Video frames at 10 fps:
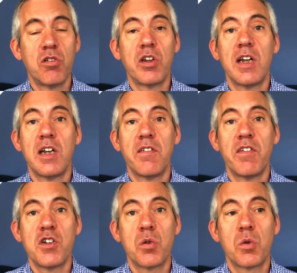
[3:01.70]
all the
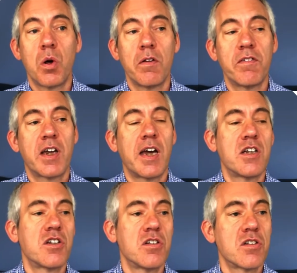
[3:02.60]
individual
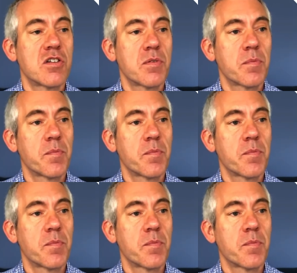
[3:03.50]
qualifications.